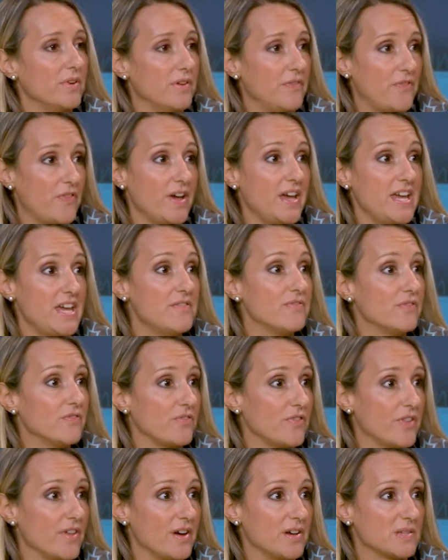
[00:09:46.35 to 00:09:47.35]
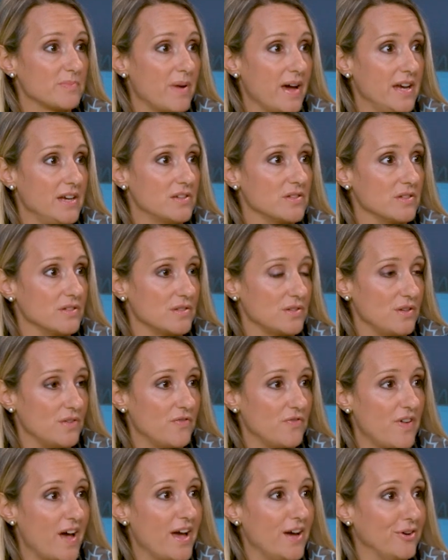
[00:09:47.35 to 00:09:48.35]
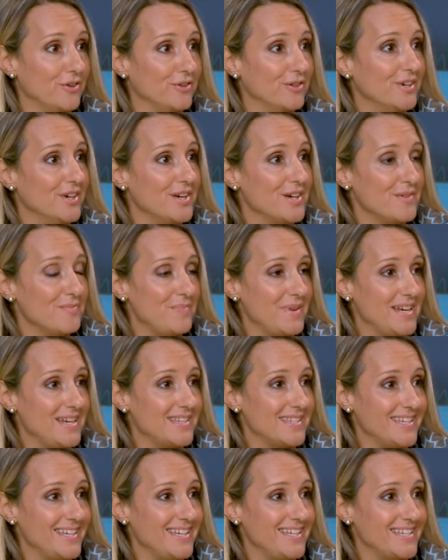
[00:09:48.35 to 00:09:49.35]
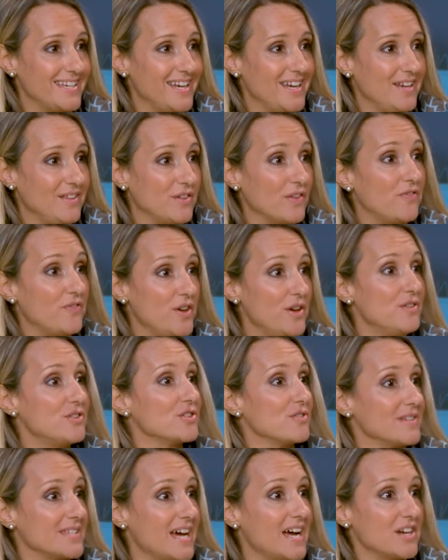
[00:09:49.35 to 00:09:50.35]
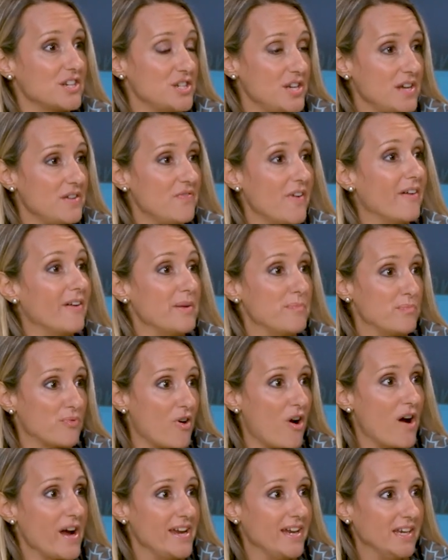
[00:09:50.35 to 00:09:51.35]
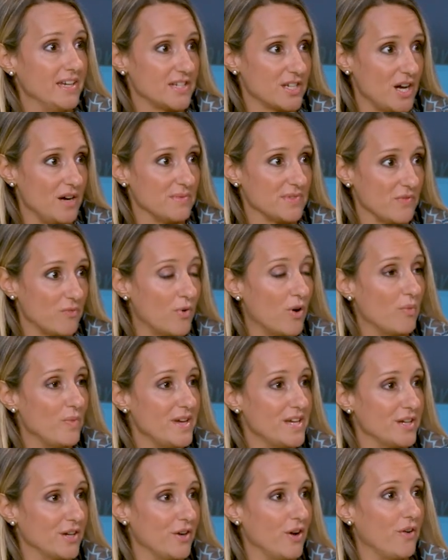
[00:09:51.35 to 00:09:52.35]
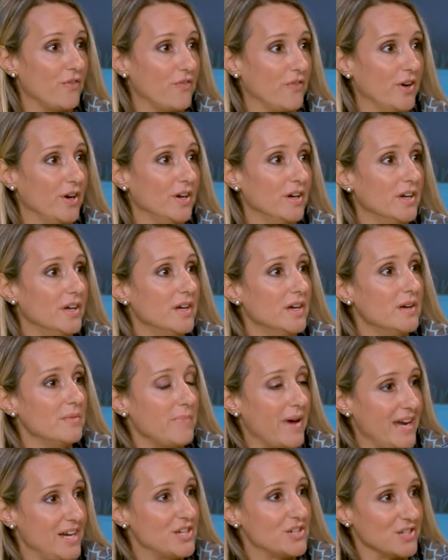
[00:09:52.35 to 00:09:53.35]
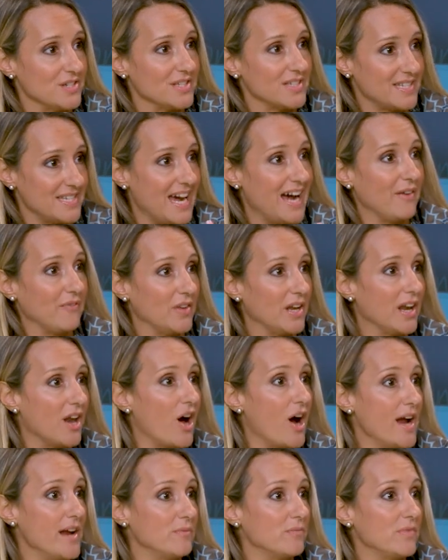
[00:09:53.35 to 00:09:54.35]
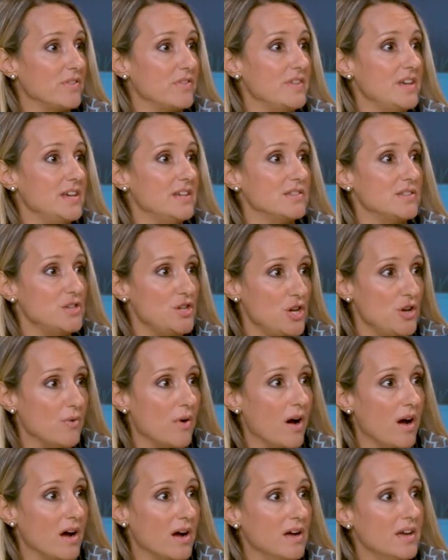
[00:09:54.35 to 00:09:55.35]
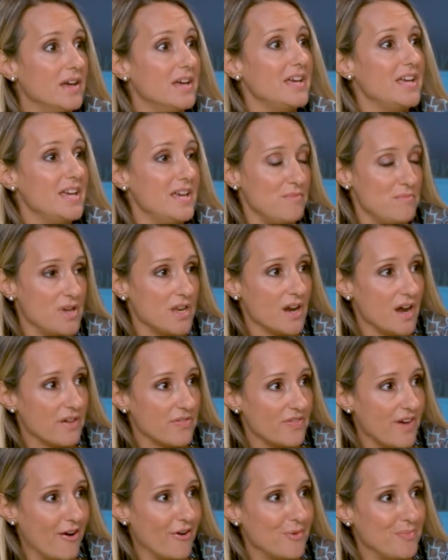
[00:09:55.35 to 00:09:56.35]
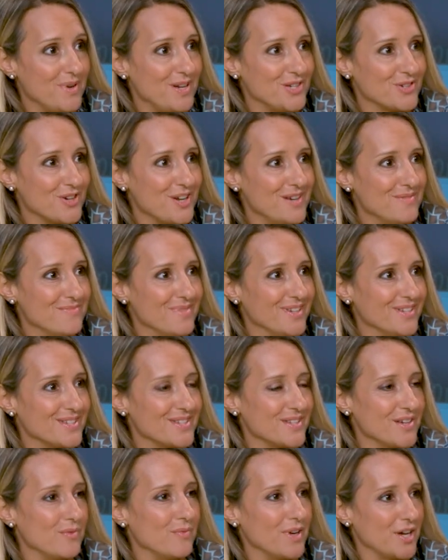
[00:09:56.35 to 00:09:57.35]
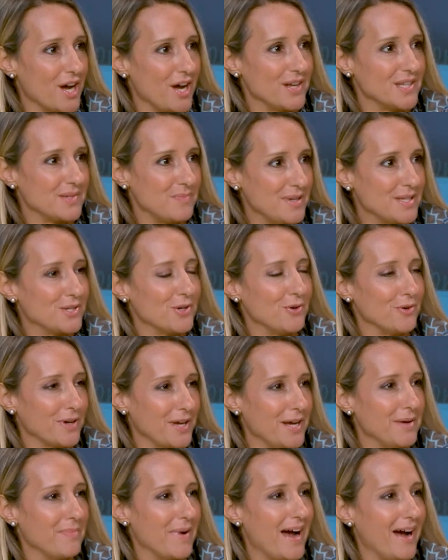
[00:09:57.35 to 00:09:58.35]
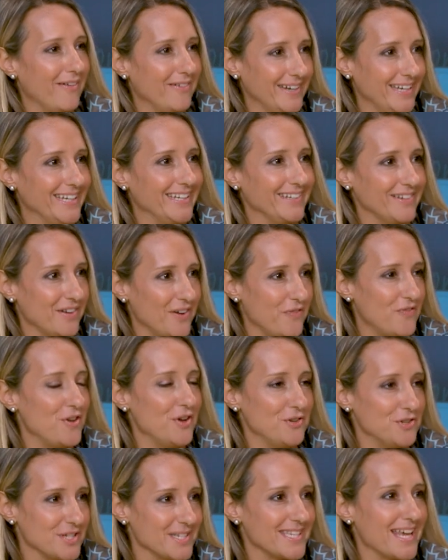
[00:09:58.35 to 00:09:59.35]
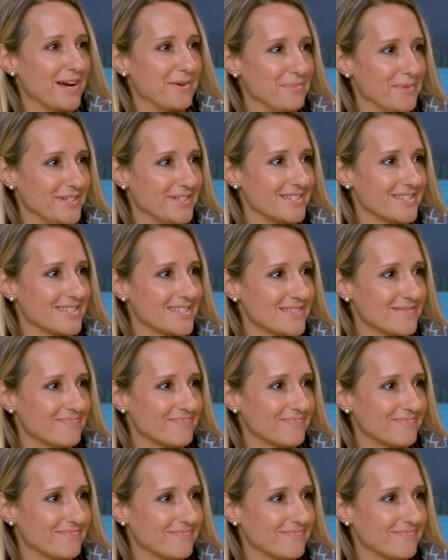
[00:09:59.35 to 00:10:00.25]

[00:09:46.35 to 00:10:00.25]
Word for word: but for even for those patients who fail BCG, the future is actually very bright in terms of what we can offer patients down the line with these newer immunotherapy treatments that we're going to be talking about in future segments.